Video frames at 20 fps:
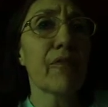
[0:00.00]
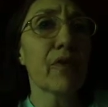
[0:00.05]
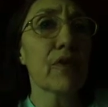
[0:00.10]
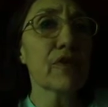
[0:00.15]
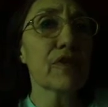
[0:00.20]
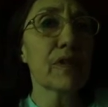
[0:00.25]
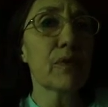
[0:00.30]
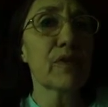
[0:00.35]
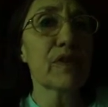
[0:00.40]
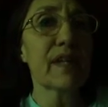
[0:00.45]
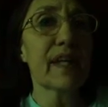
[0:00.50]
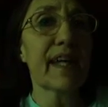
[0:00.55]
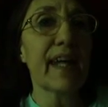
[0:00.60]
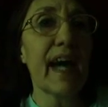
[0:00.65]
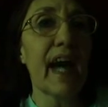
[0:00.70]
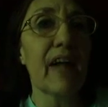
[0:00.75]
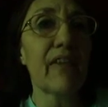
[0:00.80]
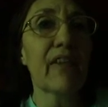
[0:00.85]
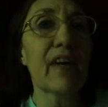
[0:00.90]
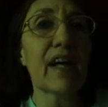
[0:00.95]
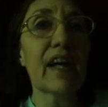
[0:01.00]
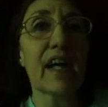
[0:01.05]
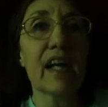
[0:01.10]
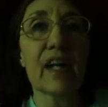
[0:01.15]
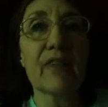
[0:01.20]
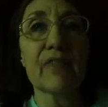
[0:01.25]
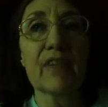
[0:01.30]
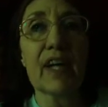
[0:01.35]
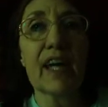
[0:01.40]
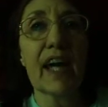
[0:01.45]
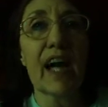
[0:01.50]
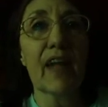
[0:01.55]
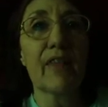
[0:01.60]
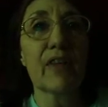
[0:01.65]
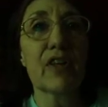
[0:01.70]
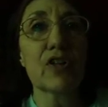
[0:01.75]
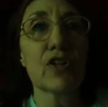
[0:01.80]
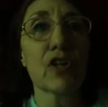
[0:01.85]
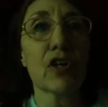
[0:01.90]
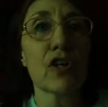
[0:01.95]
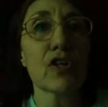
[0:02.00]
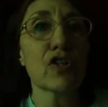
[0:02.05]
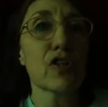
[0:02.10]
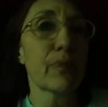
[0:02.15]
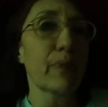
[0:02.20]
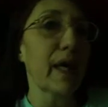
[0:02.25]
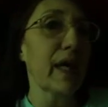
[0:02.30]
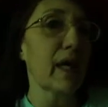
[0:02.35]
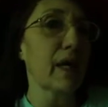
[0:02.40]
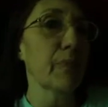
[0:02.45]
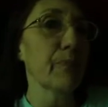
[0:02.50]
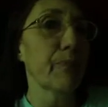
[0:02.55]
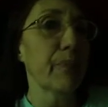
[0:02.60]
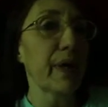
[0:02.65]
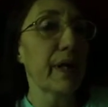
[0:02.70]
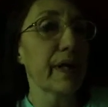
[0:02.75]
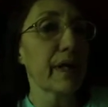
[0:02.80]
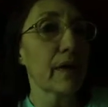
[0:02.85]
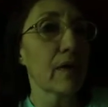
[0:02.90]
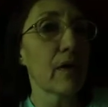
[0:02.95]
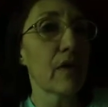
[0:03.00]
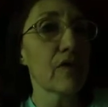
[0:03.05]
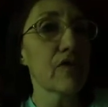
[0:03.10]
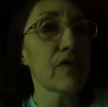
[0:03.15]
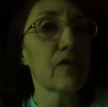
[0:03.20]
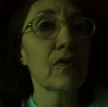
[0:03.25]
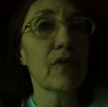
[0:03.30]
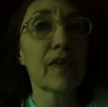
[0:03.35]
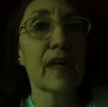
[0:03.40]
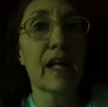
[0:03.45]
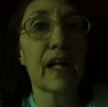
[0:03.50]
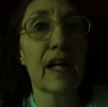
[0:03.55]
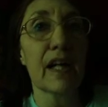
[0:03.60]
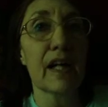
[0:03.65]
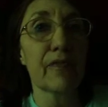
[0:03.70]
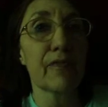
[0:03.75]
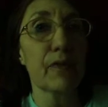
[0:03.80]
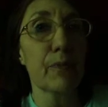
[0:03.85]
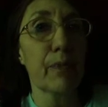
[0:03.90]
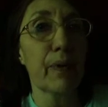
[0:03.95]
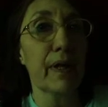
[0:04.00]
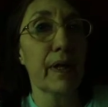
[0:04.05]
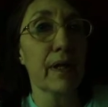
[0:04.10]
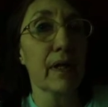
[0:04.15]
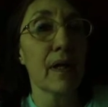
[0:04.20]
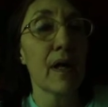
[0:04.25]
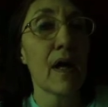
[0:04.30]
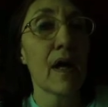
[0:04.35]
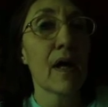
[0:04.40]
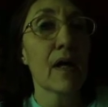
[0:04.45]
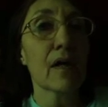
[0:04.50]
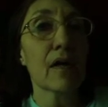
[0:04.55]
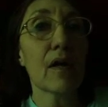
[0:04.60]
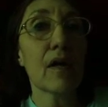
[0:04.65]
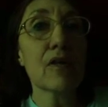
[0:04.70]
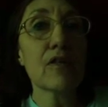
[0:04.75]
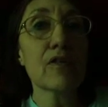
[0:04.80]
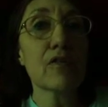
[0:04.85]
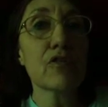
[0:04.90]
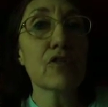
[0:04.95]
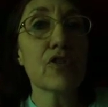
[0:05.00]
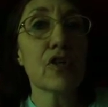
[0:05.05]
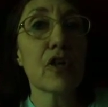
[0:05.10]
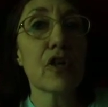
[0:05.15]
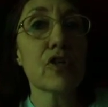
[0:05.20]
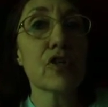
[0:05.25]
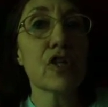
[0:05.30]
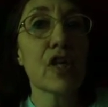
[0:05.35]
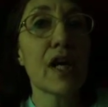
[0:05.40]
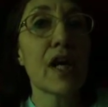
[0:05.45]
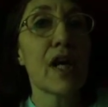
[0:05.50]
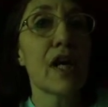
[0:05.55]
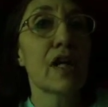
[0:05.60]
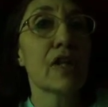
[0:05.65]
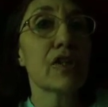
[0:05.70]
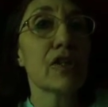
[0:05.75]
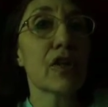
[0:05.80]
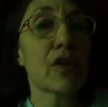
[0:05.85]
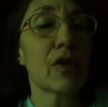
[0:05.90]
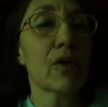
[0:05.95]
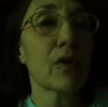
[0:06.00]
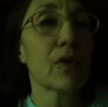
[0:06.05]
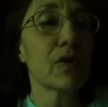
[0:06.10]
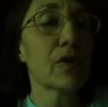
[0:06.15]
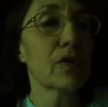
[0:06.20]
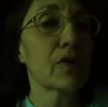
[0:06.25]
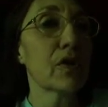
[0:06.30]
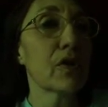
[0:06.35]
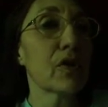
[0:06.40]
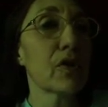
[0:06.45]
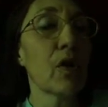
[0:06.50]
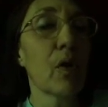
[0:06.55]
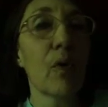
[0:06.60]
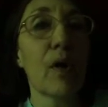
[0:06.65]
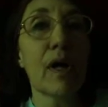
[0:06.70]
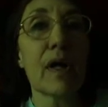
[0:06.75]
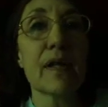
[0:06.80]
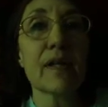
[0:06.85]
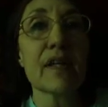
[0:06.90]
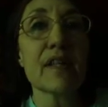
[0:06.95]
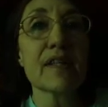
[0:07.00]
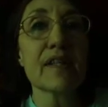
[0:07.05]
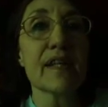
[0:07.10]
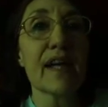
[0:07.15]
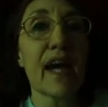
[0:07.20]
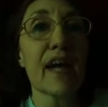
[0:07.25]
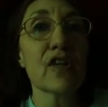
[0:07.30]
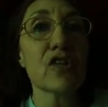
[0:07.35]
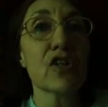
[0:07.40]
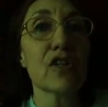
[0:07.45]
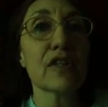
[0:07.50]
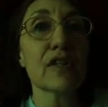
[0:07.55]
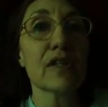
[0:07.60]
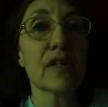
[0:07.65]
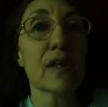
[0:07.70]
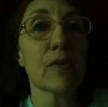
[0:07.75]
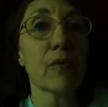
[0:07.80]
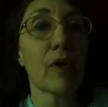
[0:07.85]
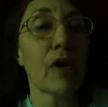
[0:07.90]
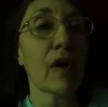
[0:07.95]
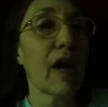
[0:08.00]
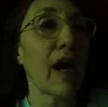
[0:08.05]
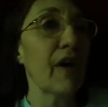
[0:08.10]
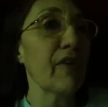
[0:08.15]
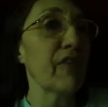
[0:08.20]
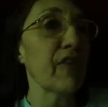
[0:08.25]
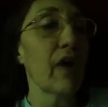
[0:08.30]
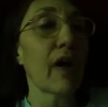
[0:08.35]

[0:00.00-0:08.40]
First I was a Catholic. I left the Catholic Church. I became Pentecostal, and then I left the Pentecostal Church to go on this tangent where I